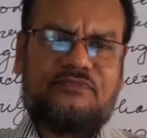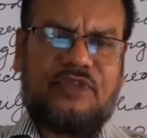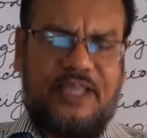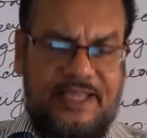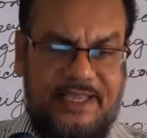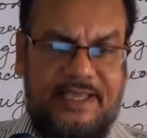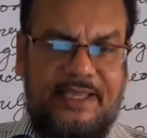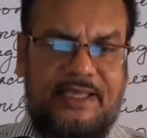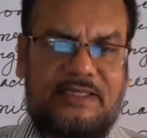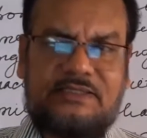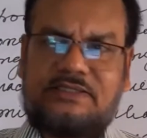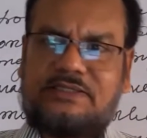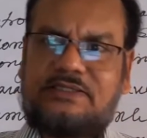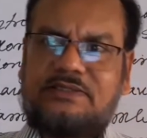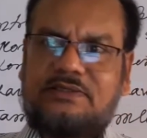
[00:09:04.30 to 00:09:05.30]

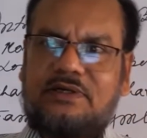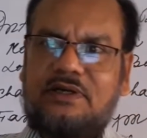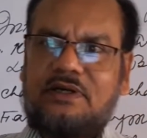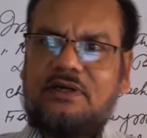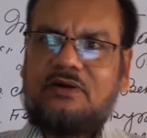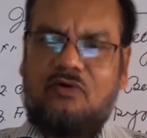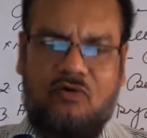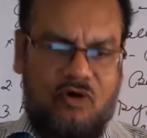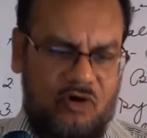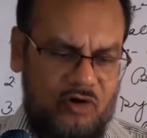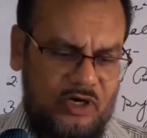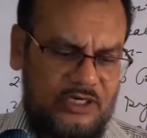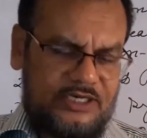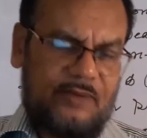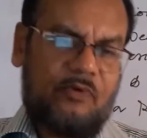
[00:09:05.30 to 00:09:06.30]
things,
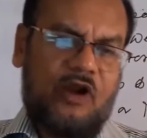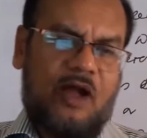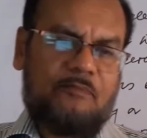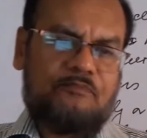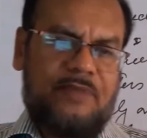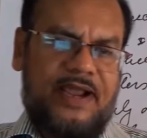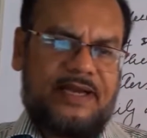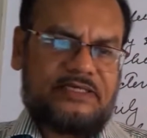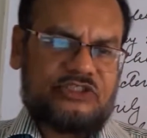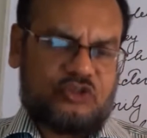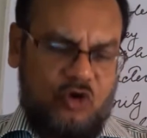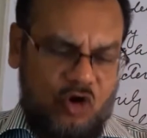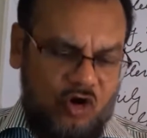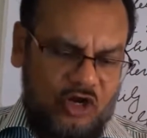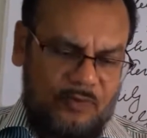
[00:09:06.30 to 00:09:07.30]
all developments,
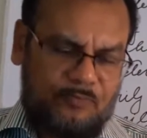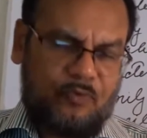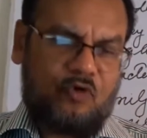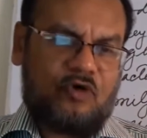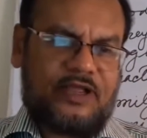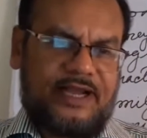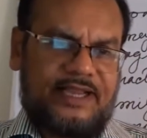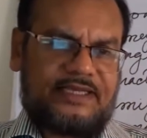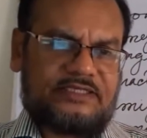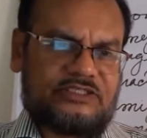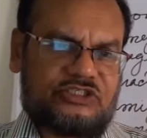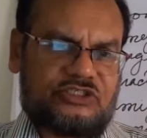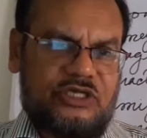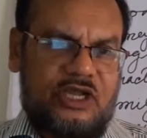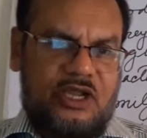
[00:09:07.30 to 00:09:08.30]
all
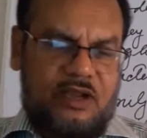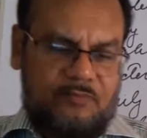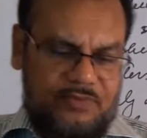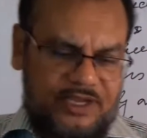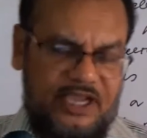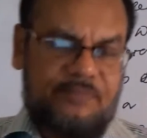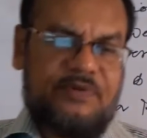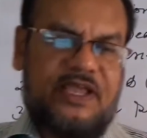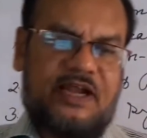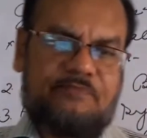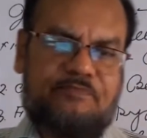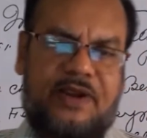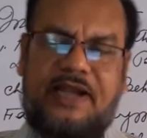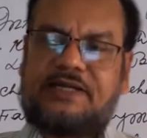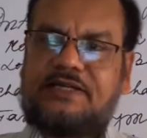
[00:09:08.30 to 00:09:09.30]
progress,
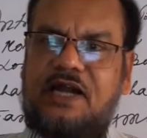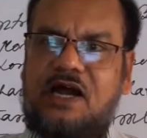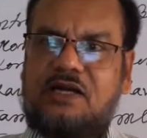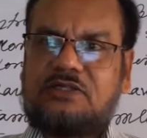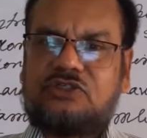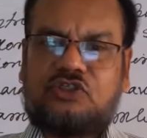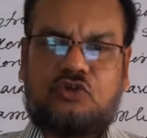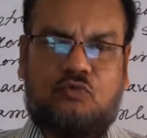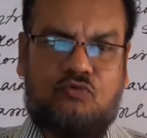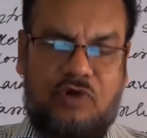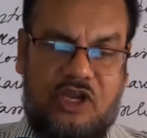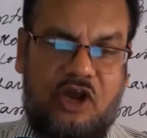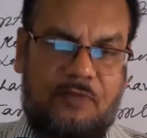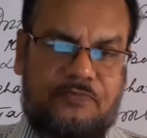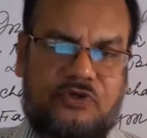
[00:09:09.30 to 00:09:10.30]
behavior patterns,
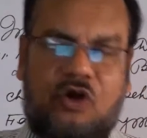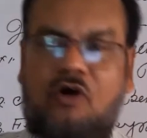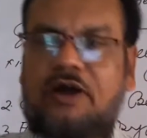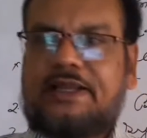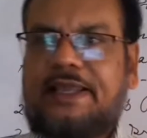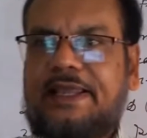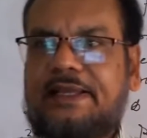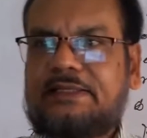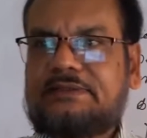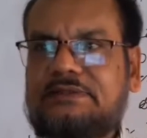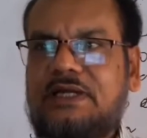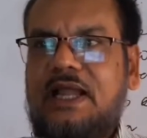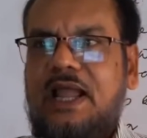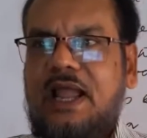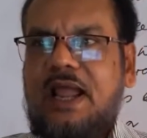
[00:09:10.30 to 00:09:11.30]
way of
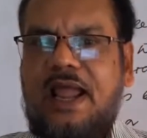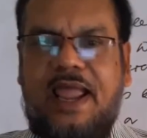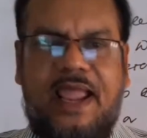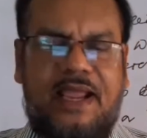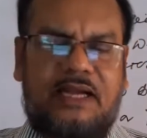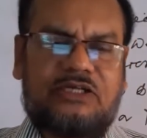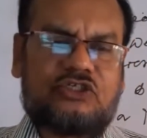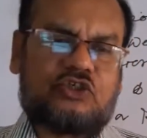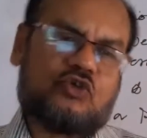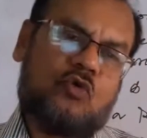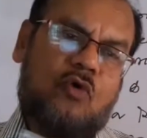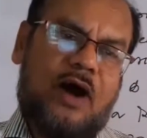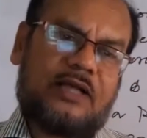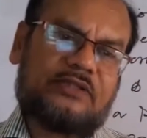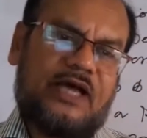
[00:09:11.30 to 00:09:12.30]
talking, and
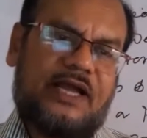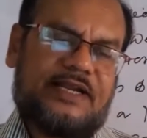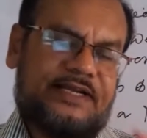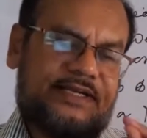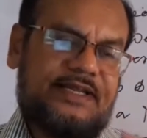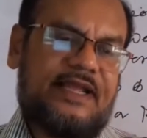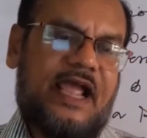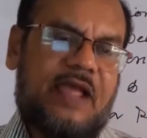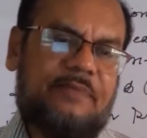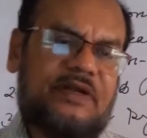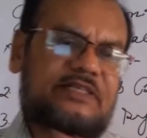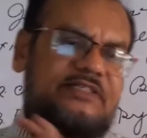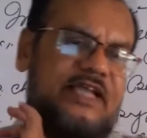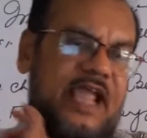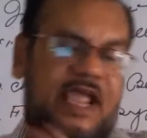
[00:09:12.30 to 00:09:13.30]
so other eating
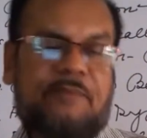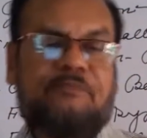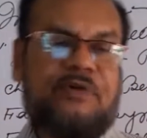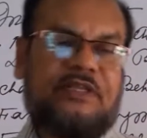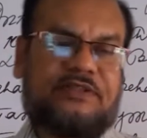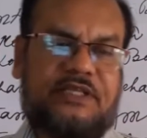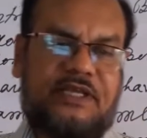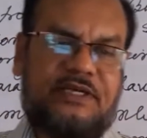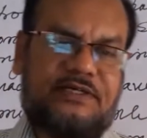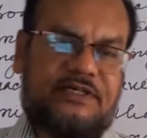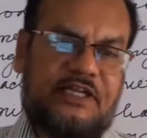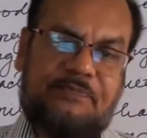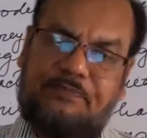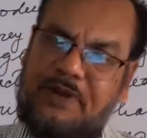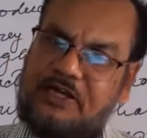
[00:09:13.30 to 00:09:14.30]
habits, everything
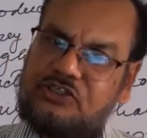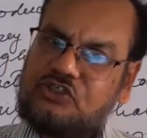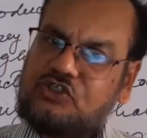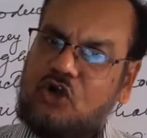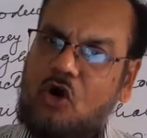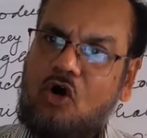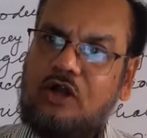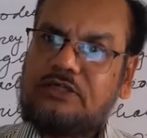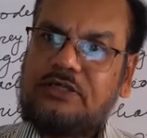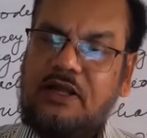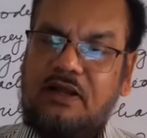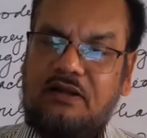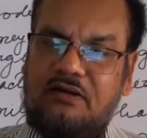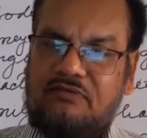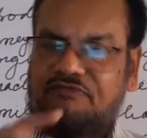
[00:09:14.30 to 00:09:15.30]
depends on
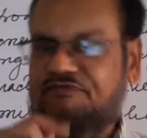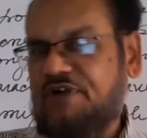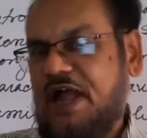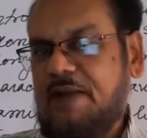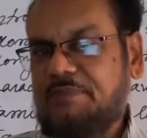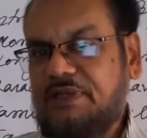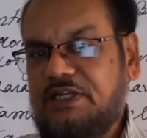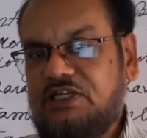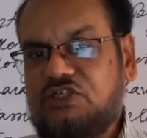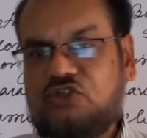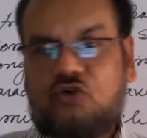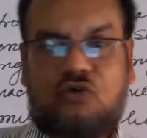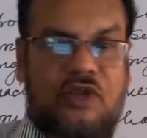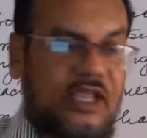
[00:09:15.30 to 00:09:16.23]
family. So